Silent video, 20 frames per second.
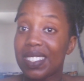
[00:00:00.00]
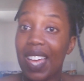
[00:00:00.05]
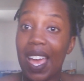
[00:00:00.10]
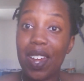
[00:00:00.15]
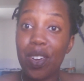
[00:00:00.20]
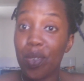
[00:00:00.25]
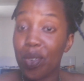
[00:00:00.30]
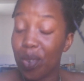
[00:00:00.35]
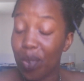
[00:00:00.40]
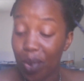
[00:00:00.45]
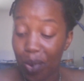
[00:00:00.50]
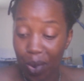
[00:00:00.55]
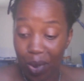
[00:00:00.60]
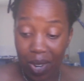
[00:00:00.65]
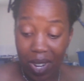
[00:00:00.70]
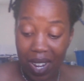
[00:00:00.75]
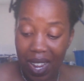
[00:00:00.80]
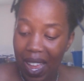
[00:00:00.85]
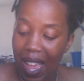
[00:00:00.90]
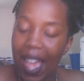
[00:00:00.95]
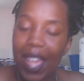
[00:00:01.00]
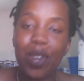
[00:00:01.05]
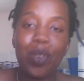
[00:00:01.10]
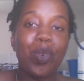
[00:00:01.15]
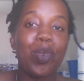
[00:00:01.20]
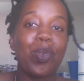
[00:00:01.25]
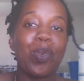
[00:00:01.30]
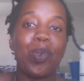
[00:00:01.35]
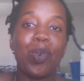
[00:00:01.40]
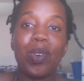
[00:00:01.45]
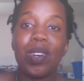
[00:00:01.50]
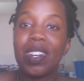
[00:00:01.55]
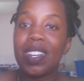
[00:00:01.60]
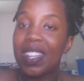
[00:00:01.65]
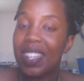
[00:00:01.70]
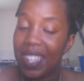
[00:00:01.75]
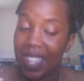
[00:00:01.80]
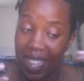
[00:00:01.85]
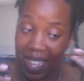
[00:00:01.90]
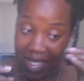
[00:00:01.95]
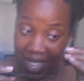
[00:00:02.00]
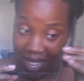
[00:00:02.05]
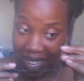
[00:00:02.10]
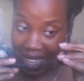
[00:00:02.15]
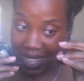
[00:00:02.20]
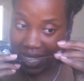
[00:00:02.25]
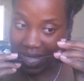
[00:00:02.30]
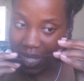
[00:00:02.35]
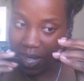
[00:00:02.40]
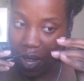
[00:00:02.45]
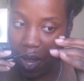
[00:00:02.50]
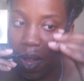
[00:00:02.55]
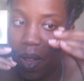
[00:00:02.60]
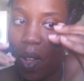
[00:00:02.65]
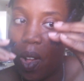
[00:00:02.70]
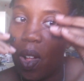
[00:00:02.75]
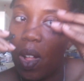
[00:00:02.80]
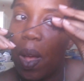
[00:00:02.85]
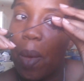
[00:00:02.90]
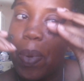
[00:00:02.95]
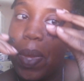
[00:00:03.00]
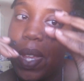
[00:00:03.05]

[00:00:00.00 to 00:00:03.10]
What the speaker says: I don't know. It's all